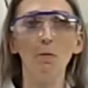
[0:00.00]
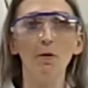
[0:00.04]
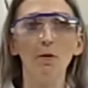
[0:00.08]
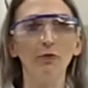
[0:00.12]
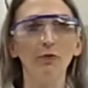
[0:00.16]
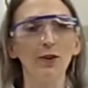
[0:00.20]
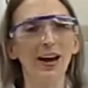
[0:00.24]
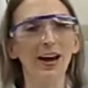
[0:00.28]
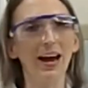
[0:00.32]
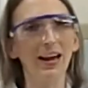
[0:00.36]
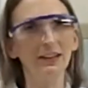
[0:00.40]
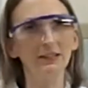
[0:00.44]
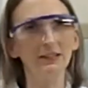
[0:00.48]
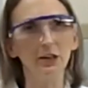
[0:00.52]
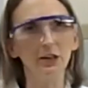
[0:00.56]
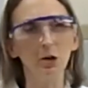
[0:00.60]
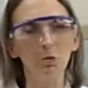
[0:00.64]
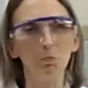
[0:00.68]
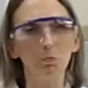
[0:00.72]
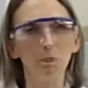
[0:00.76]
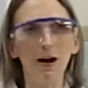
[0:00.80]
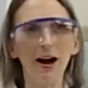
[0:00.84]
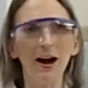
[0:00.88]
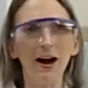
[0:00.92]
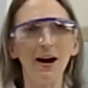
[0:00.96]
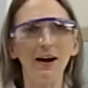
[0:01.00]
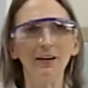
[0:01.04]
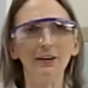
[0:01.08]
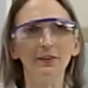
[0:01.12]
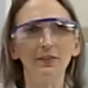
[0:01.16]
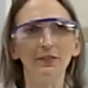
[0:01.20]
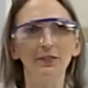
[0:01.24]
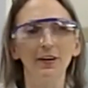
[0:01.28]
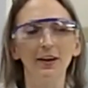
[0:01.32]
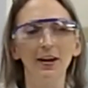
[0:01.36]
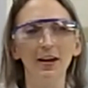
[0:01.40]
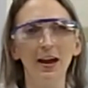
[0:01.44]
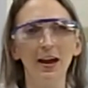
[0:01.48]
If we have a little
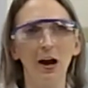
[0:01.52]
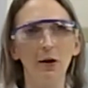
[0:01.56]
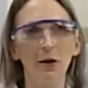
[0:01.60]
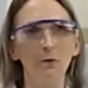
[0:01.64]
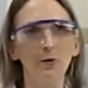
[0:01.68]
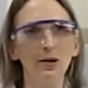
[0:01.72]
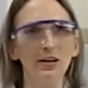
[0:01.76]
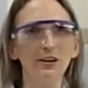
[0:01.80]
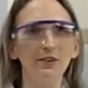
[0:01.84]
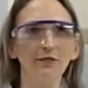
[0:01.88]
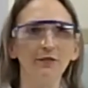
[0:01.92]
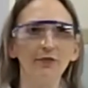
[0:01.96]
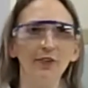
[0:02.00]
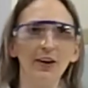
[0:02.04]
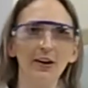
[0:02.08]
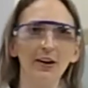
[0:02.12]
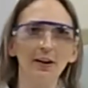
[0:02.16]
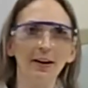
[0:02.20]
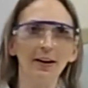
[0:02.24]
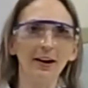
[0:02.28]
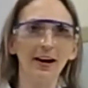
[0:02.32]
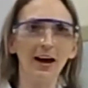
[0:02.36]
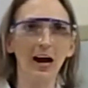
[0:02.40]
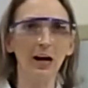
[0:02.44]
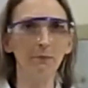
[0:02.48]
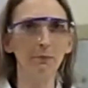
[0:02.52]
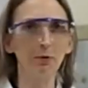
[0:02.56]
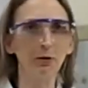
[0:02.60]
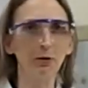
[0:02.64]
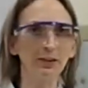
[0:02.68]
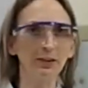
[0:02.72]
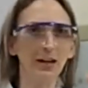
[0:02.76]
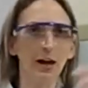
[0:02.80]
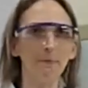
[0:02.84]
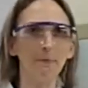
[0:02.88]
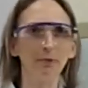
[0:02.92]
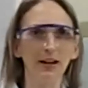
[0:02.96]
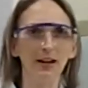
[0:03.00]
box, we can figure out how to put
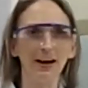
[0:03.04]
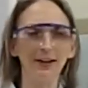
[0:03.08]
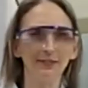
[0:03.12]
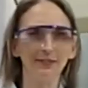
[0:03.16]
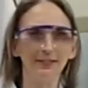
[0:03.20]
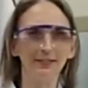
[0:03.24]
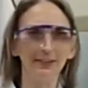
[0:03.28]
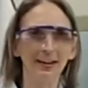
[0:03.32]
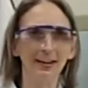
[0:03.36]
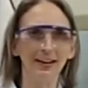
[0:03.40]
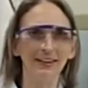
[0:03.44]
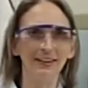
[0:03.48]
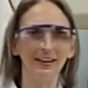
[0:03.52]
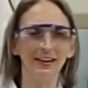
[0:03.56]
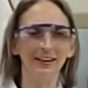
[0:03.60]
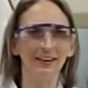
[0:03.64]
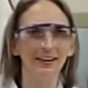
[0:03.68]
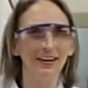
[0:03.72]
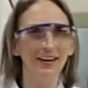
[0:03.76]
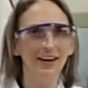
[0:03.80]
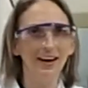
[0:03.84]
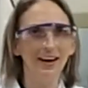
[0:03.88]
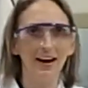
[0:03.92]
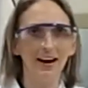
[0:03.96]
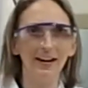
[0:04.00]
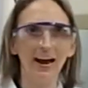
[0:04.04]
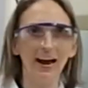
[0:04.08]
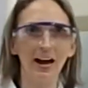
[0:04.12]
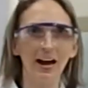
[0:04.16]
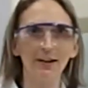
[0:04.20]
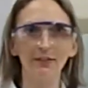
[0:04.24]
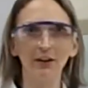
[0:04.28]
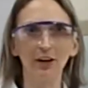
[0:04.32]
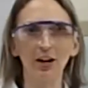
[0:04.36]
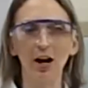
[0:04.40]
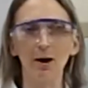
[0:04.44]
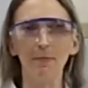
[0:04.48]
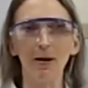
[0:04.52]
that plastic in it and have
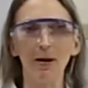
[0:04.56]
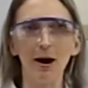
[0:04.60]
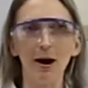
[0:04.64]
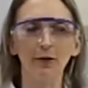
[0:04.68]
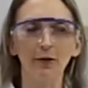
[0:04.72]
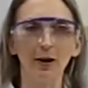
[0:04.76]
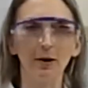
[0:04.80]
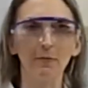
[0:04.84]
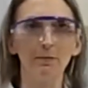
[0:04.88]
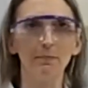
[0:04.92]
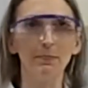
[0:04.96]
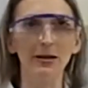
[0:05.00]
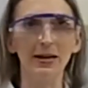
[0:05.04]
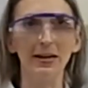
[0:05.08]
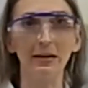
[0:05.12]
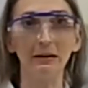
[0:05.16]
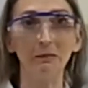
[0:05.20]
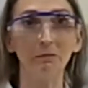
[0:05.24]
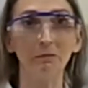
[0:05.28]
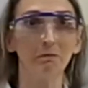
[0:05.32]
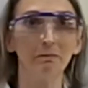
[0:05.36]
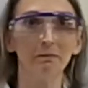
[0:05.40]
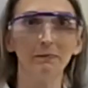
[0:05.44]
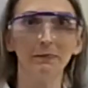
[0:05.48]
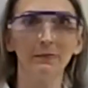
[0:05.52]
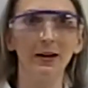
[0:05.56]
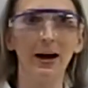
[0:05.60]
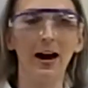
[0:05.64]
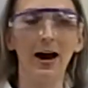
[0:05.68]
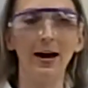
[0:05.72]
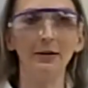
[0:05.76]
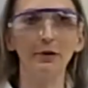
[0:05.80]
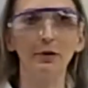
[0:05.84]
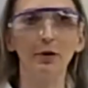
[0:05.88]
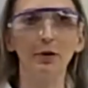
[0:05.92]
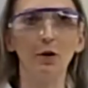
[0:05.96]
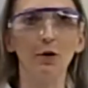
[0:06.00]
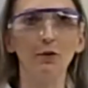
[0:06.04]
it come out and be, I
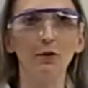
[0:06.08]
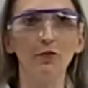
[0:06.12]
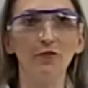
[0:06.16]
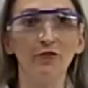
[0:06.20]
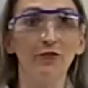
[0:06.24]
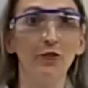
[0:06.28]
don't know,